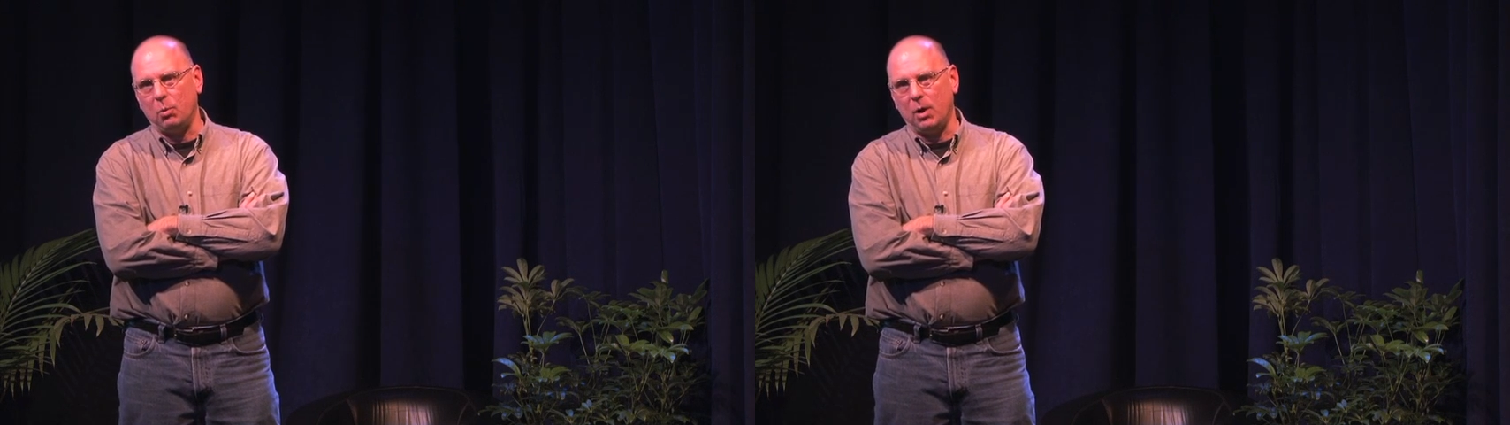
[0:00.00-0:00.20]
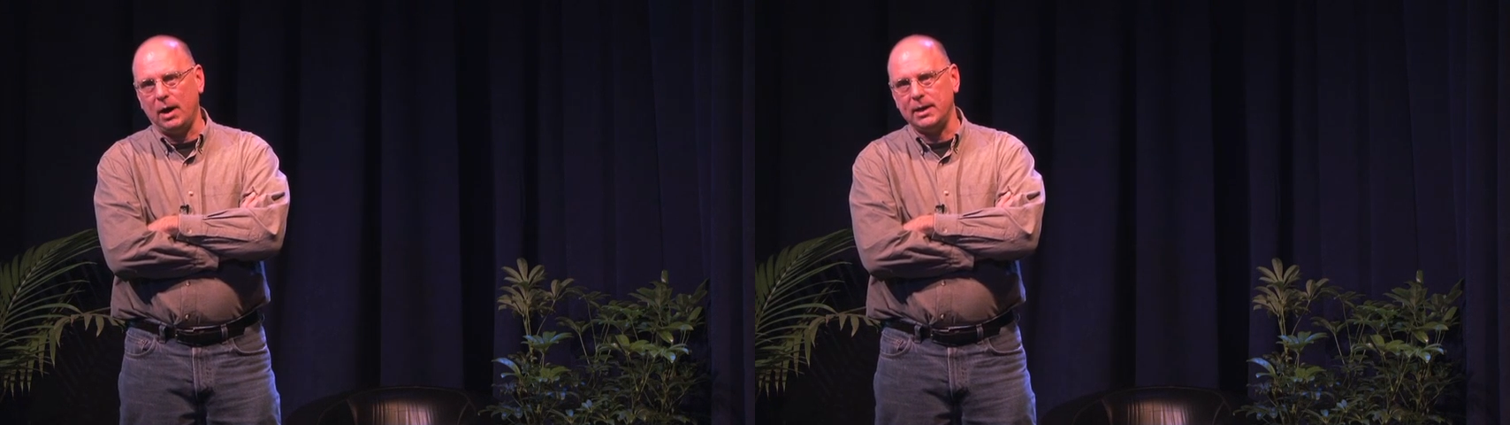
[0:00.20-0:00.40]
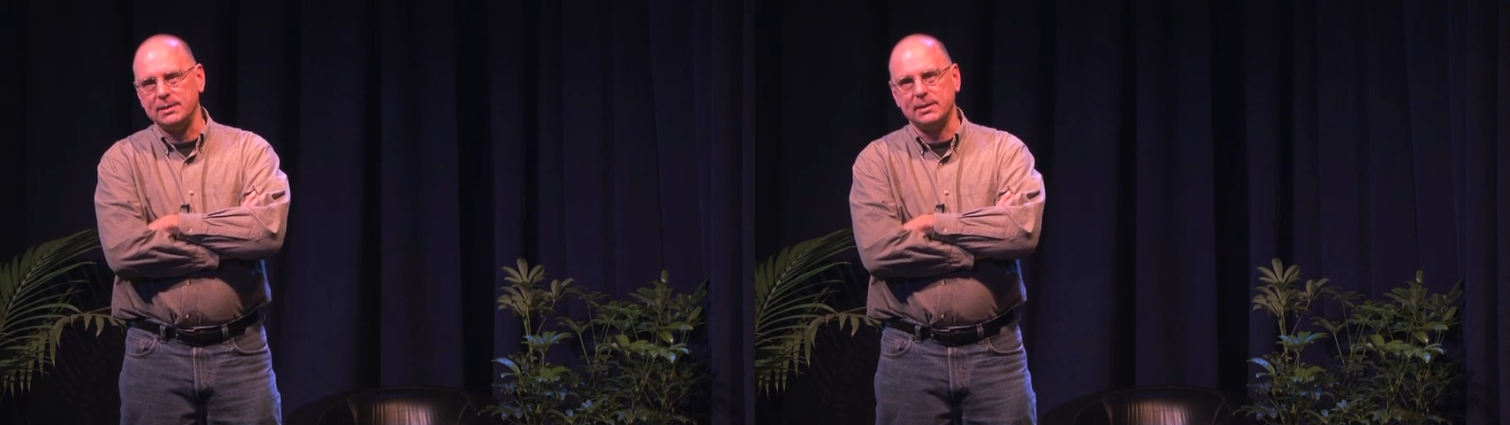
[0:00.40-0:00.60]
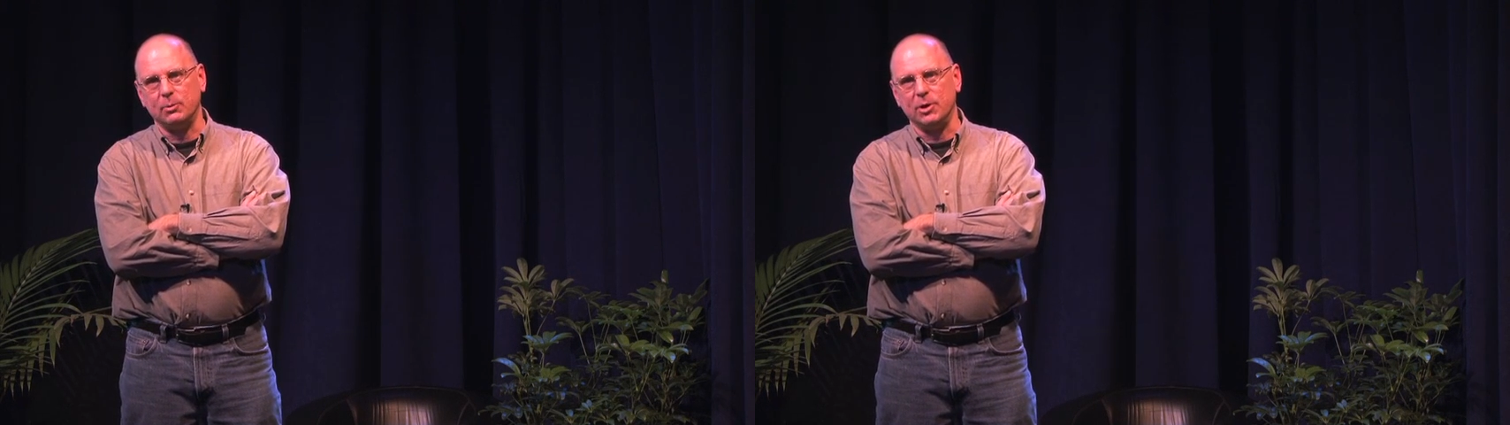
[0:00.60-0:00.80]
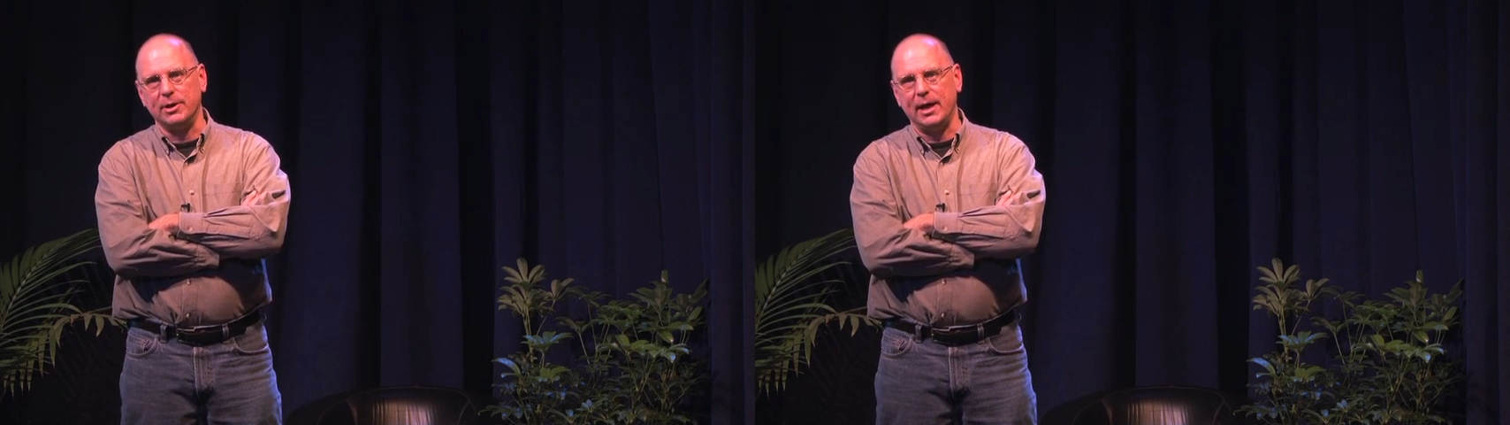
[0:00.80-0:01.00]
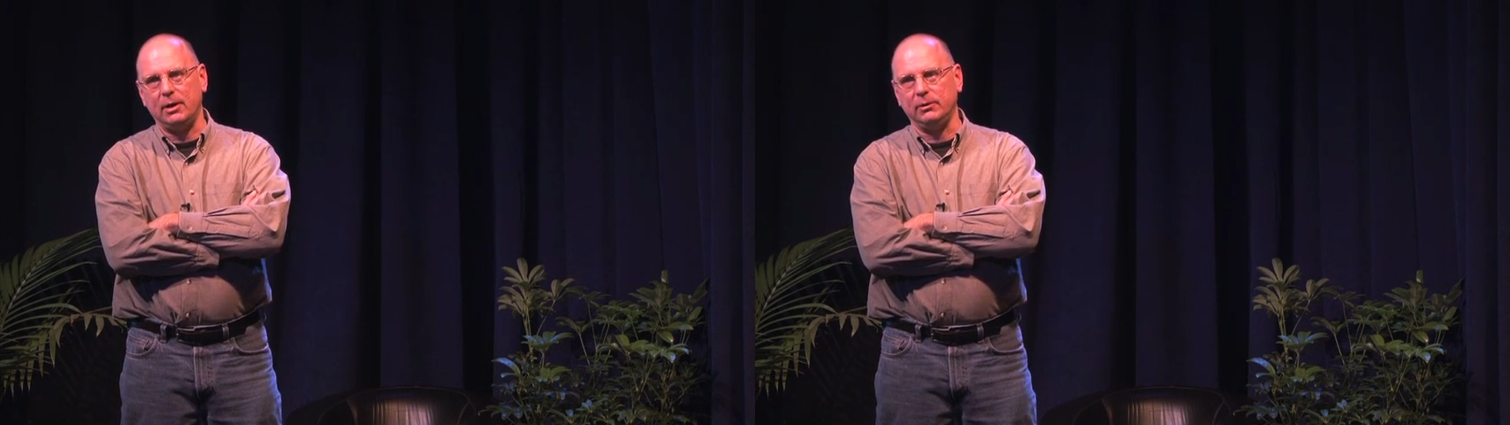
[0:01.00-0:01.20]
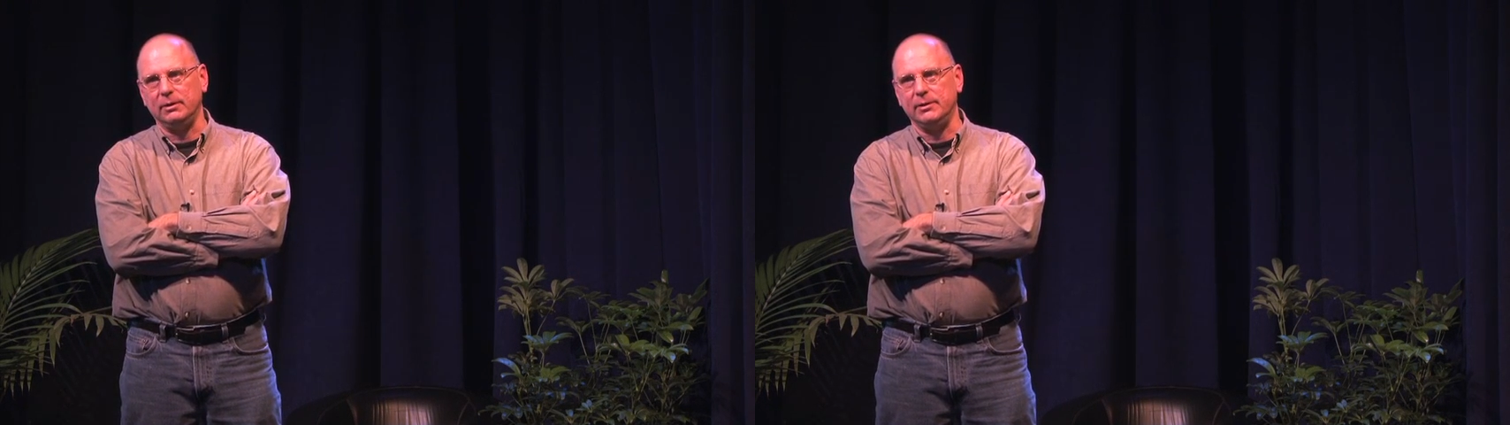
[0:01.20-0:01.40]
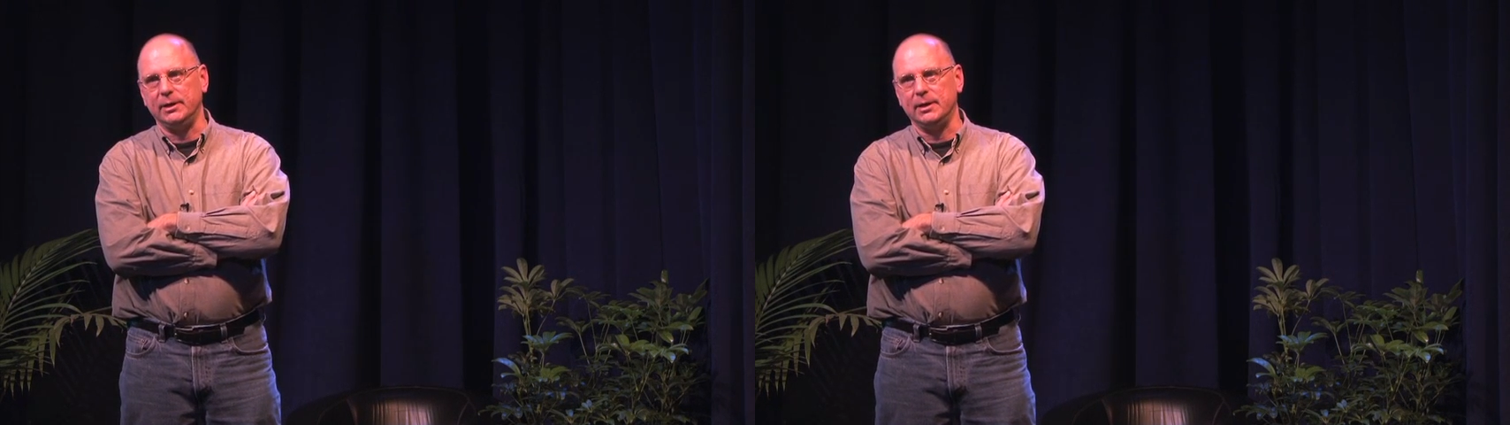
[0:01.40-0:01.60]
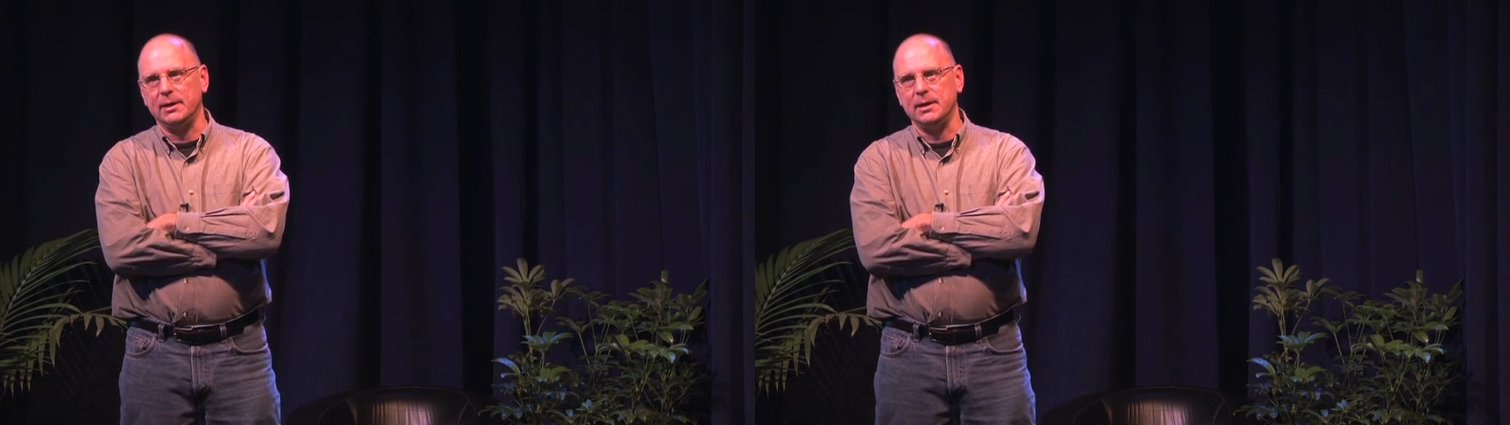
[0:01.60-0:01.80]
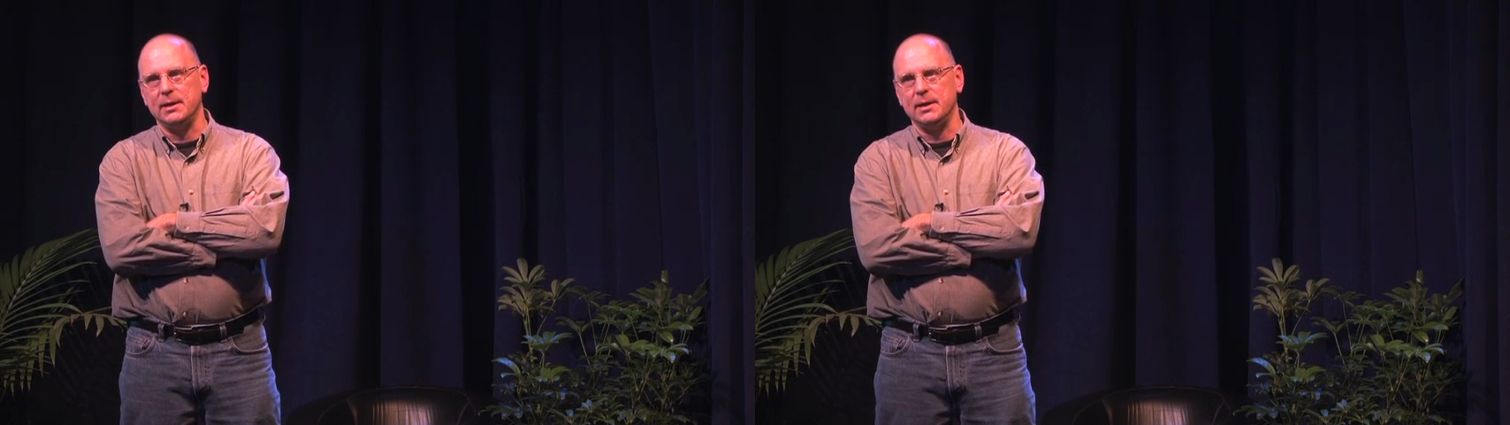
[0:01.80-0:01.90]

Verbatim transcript: but why is it that we are now living